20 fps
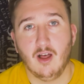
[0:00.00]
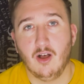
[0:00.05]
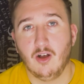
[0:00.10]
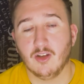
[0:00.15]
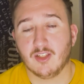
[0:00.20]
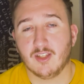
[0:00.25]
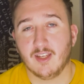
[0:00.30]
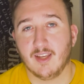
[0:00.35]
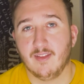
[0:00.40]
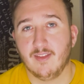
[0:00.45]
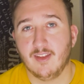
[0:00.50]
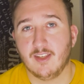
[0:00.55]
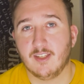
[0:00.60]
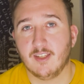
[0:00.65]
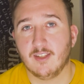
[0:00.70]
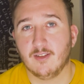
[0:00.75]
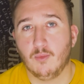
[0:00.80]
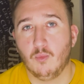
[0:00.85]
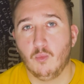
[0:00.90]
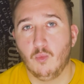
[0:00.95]
lastly, and this
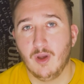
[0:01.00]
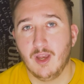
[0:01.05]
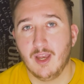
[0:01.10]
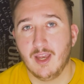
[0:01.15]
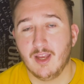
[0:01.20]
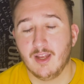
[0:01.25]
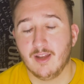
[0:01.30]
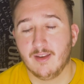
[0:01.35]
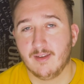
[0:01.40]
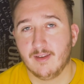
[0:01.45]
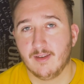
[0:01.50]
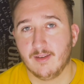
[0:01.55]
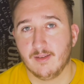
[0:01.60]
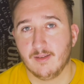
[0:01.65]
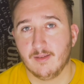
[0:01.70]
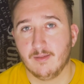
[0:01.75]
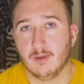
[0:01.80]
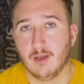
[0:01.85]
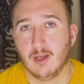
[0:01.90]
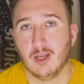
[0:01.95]
is a weird
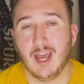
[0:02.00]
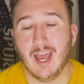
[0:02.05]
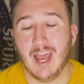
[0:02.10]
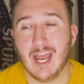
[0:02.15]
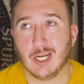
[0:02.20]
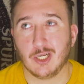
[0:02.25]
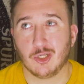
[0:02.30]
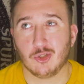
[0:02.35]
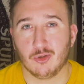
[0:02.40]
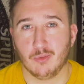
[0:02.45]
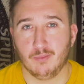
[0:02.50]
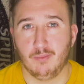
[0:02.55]
extra